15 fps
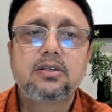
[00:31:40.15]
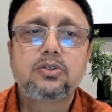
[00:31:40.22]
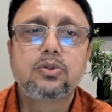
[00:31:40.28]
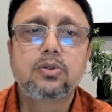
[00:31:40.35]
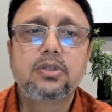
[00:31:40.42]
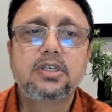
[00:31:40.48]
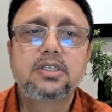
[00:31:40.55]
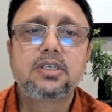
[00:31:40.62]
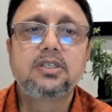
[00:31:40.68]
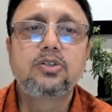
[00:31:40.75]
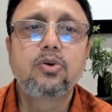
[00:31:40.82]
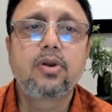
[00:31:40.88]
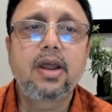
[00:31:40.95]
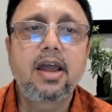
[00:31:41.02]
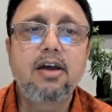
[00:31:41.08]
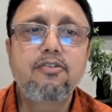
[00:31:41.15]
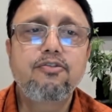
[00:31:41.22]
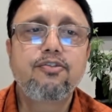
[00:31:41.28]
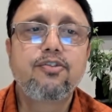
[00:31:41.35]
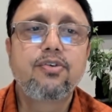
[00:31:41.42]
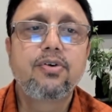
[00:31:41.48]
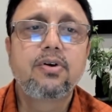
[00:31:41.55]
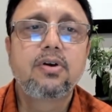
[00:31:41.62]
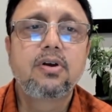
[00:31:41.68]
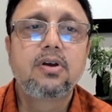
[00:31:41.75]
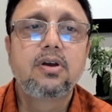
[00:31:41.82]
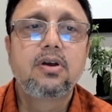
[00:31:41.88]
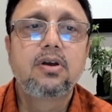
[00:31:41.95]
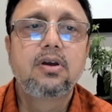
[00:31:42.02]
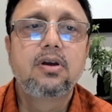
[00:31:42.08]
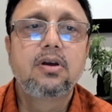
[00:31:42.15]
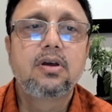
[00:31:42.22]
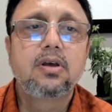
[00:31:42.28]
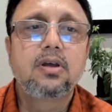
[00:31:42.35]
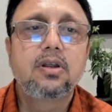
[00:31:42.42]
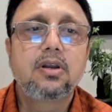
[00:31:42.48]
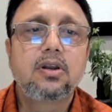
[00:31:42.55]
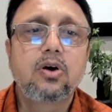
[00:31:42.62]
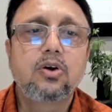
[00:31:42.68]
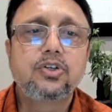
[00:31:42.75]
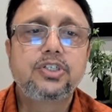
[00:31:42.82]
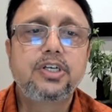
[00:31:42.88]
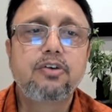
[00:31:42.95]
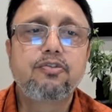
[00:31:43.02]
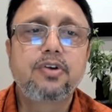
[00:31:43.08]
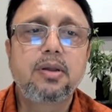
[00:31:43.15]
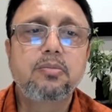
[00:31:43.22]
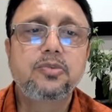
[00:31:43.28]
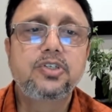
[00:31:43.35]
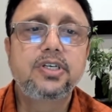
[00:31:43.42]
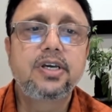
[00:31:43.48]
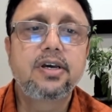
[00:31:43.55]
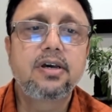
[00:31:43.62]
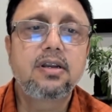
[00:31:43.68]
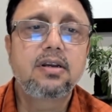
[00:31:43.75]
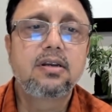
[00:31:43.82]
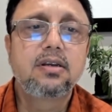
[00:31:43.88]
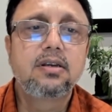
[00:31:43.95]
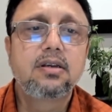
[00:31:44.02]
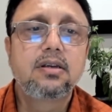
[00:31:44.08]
So this is your F. Now shift mg here,